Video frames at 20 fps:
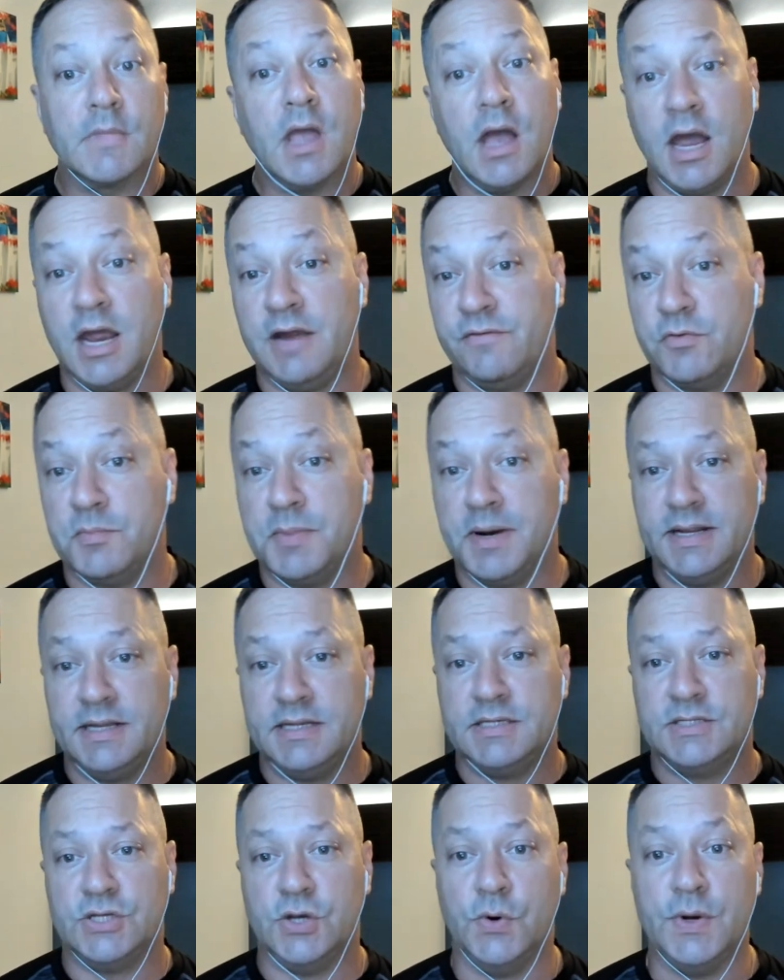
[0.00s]
Hi everybody.
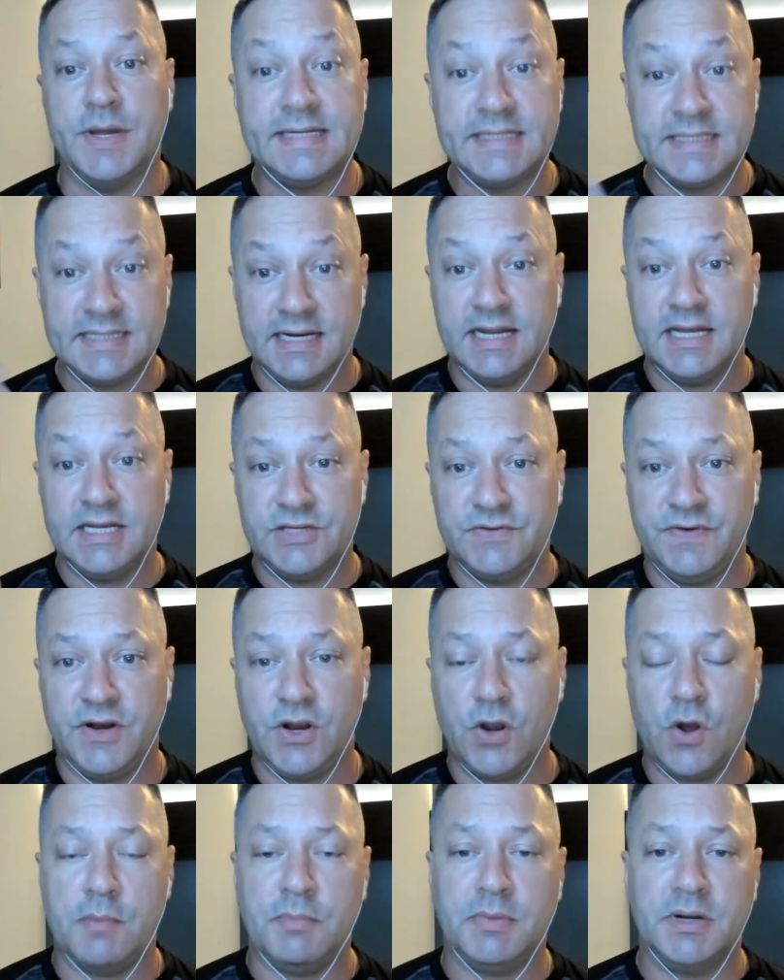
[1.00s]
So in today's
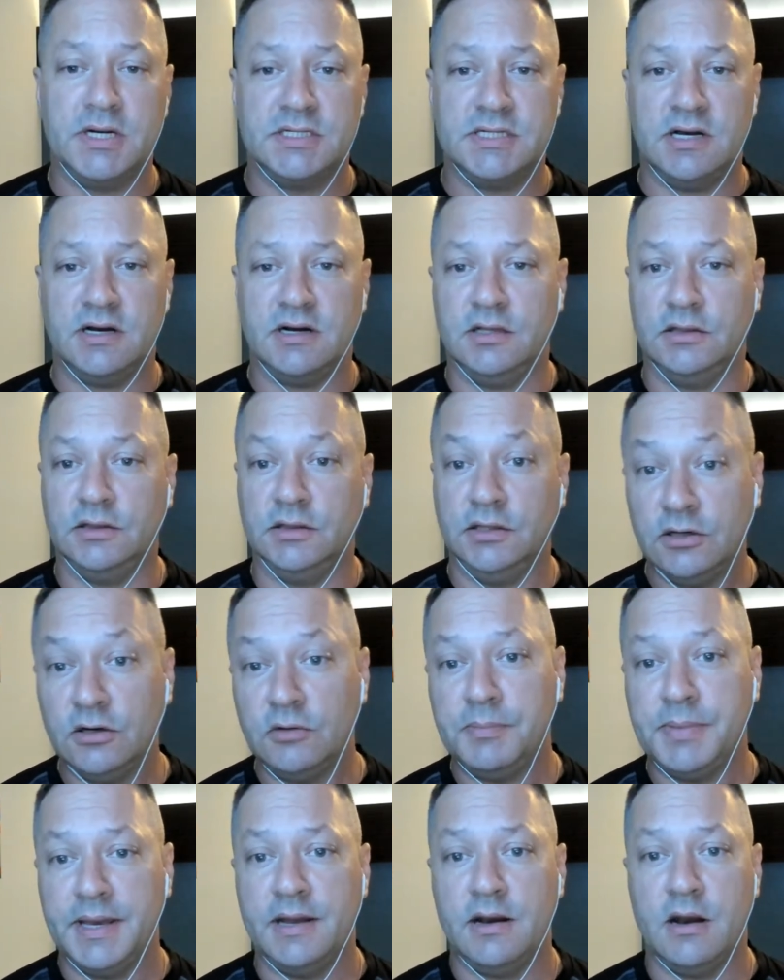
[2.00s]
video I'm going to talk a little
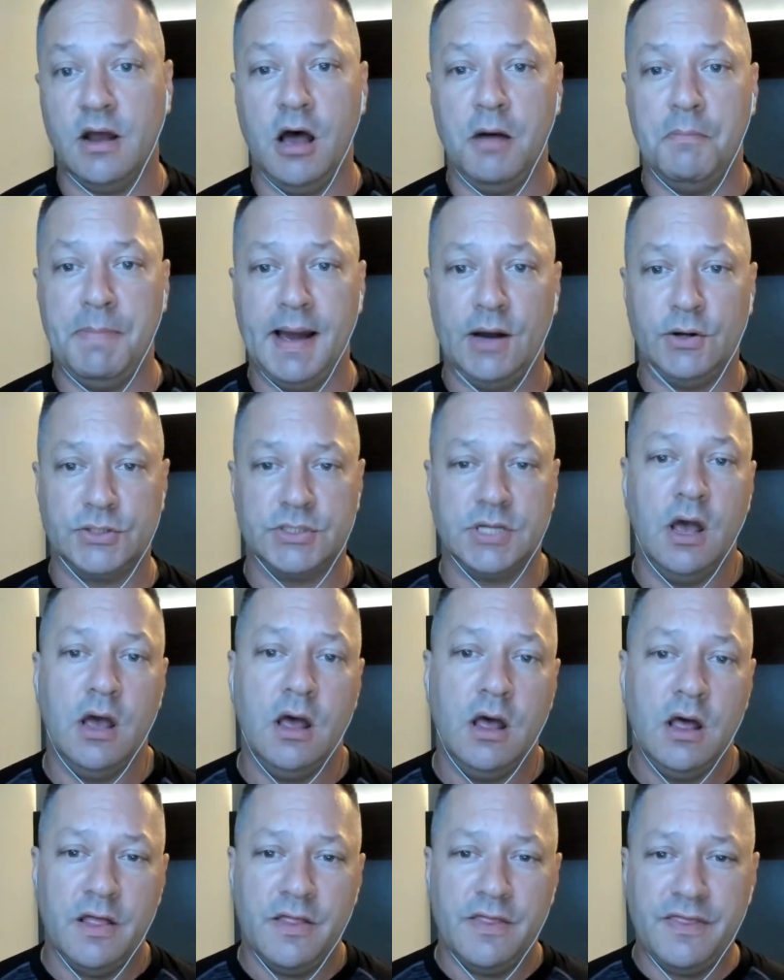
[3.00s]
bit about
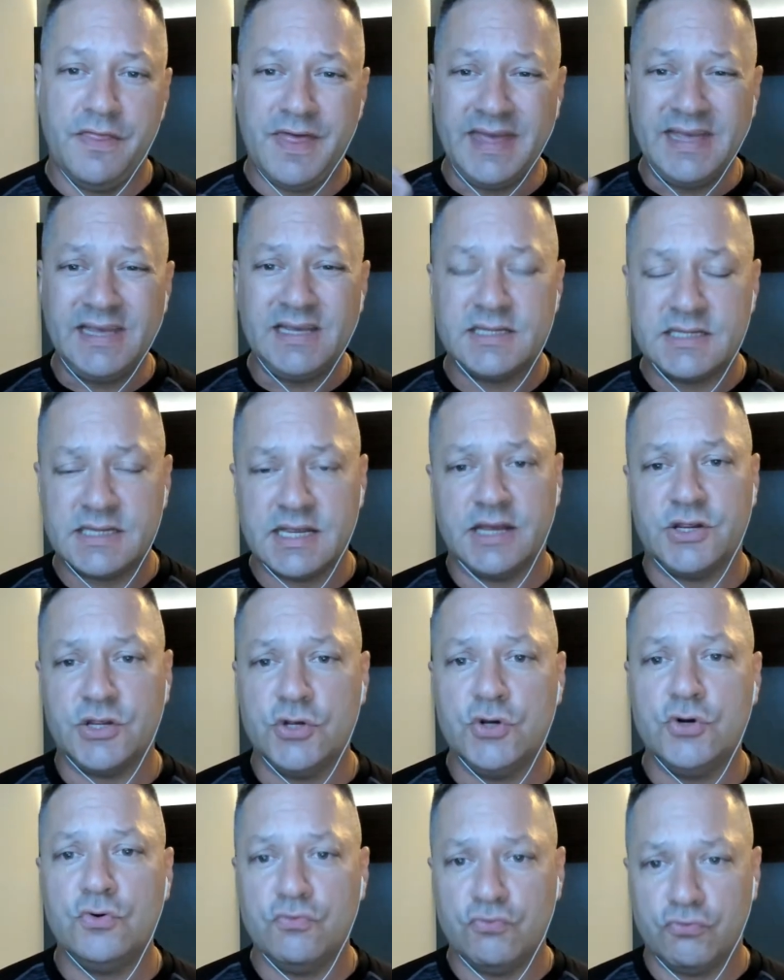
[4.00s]
things that
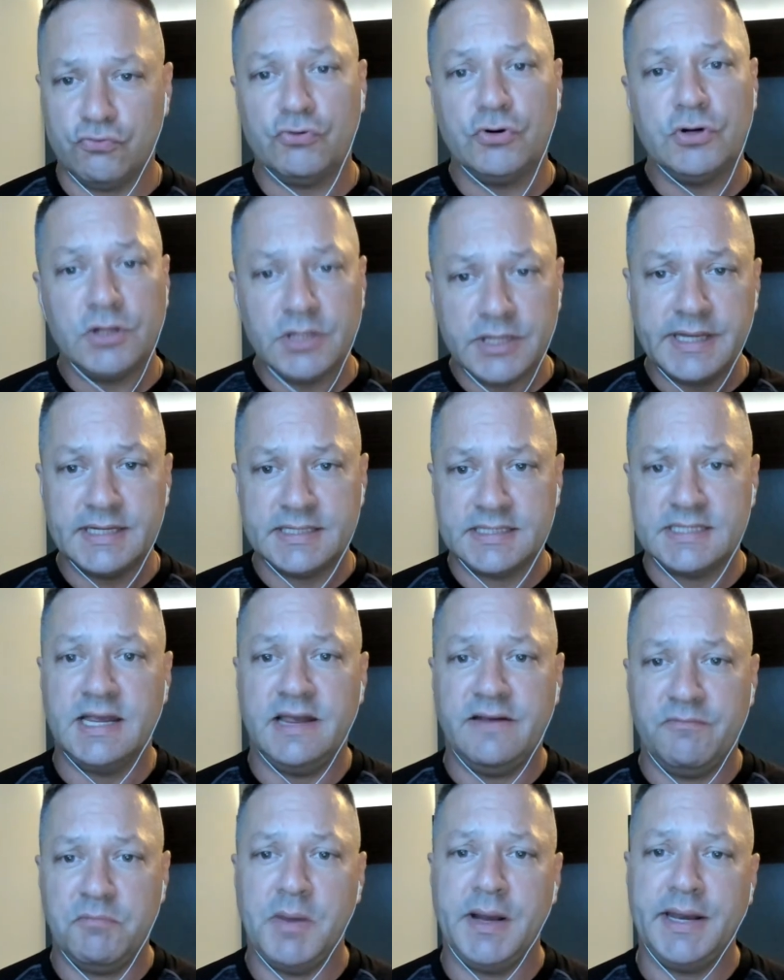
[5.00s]
you really can
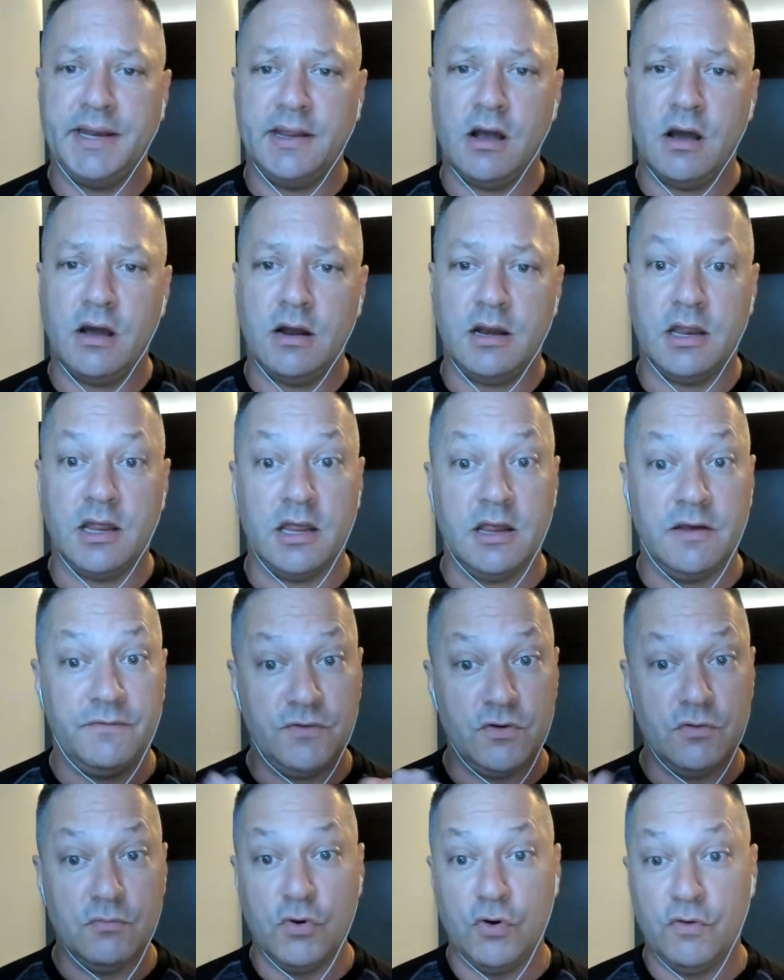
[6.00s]
save money on
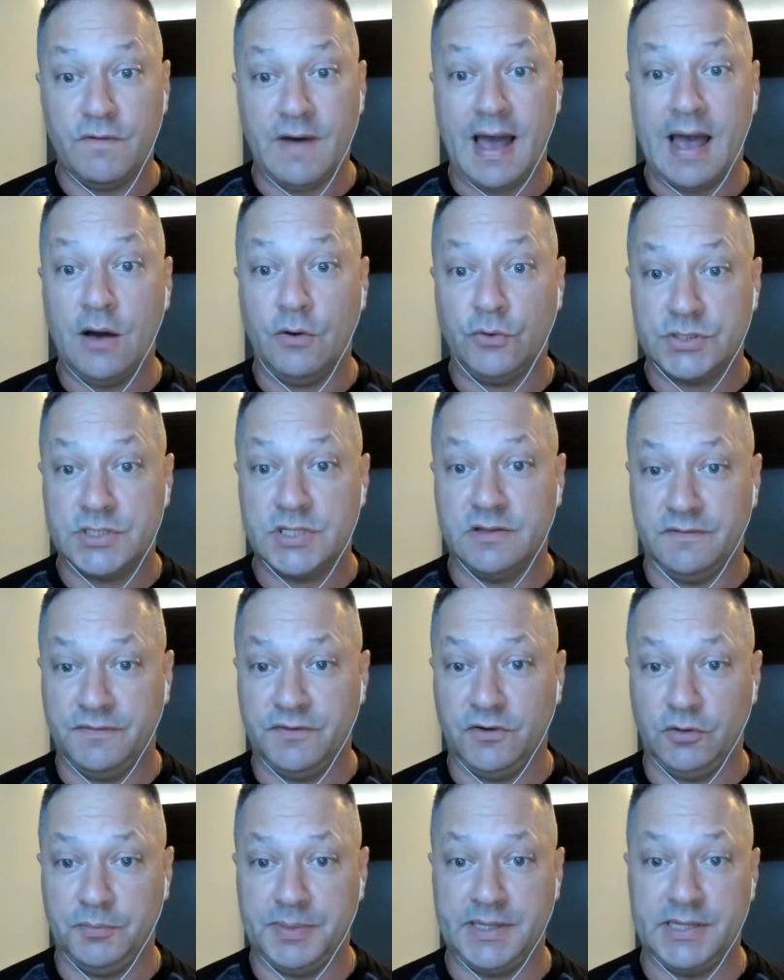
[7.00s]
if you move out to the
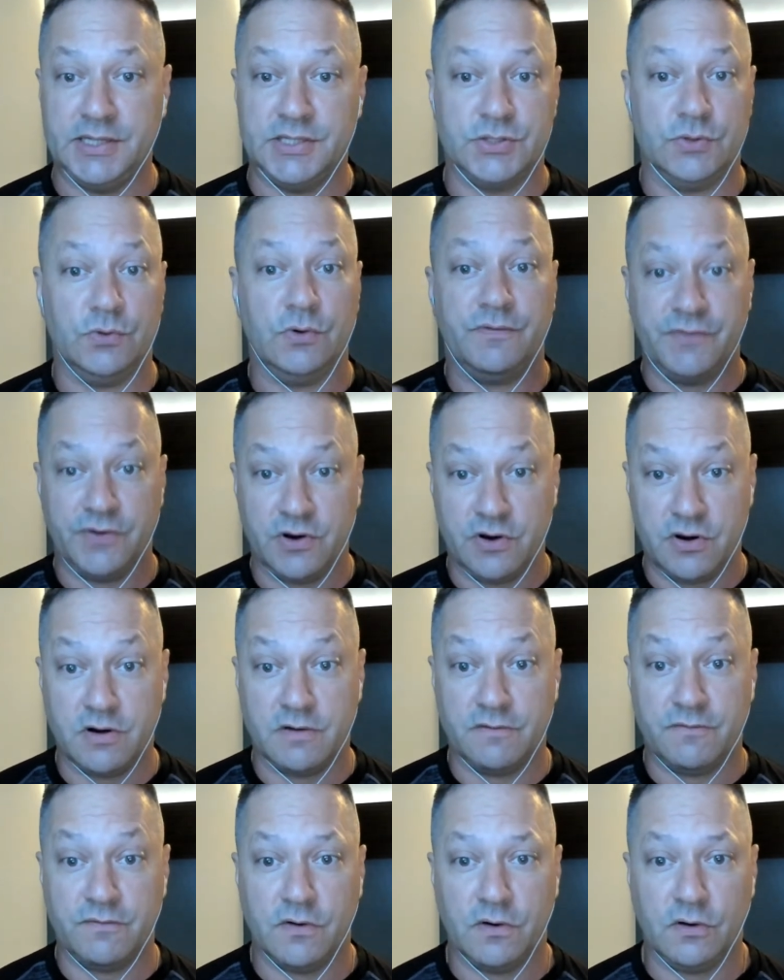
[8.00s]
Philippines or if you're
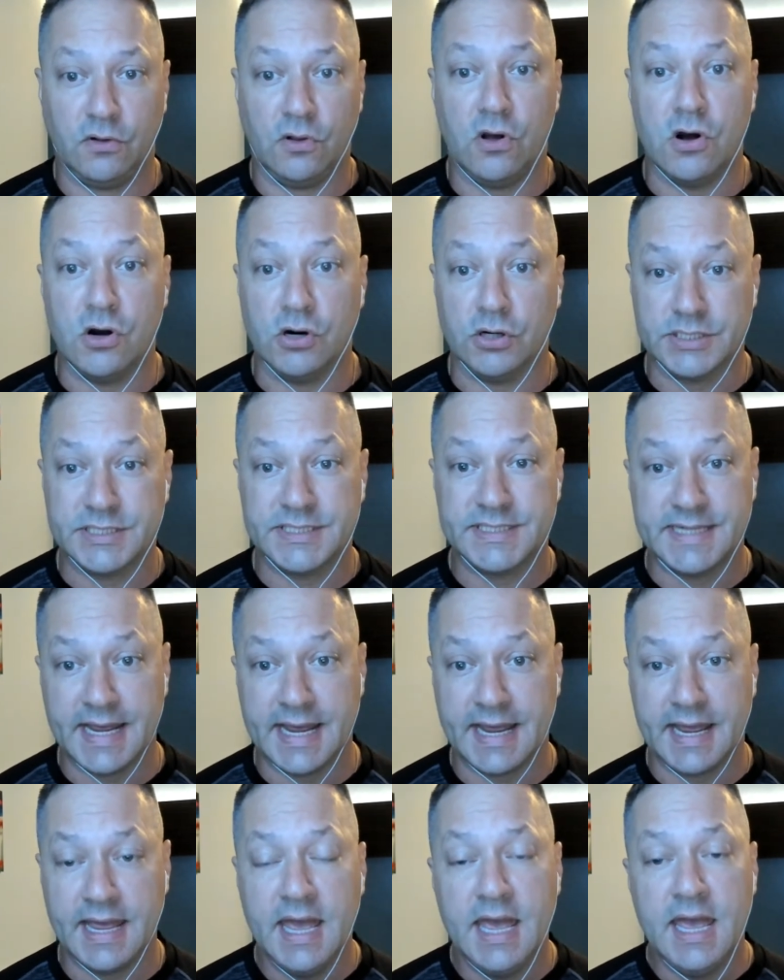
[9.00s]
here for a long
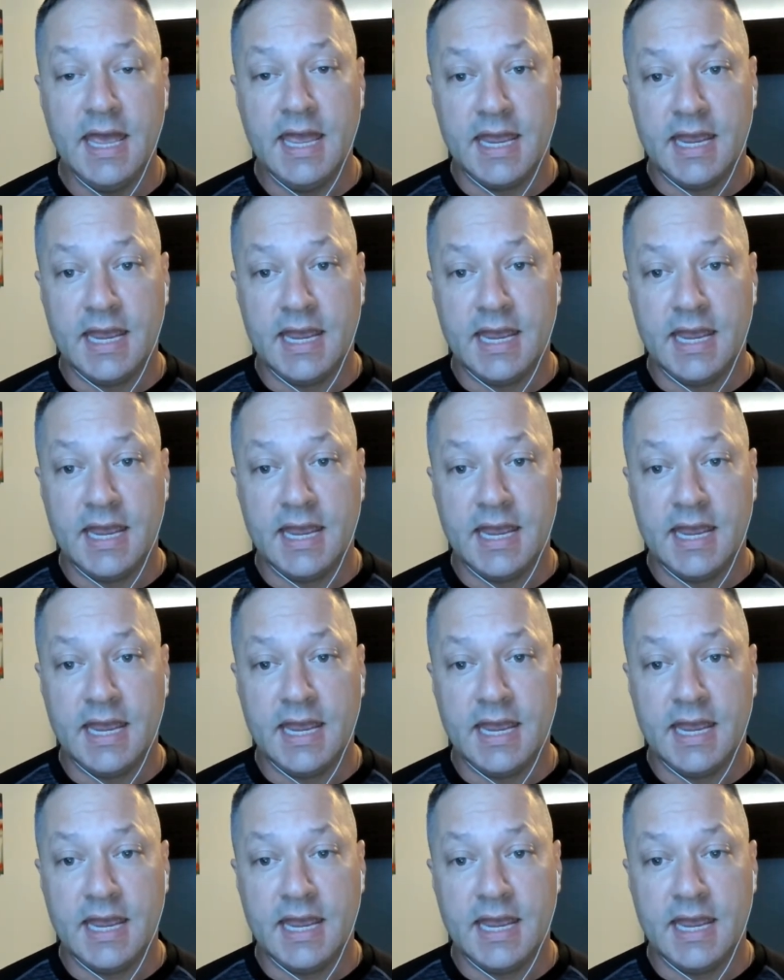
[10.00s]
stay,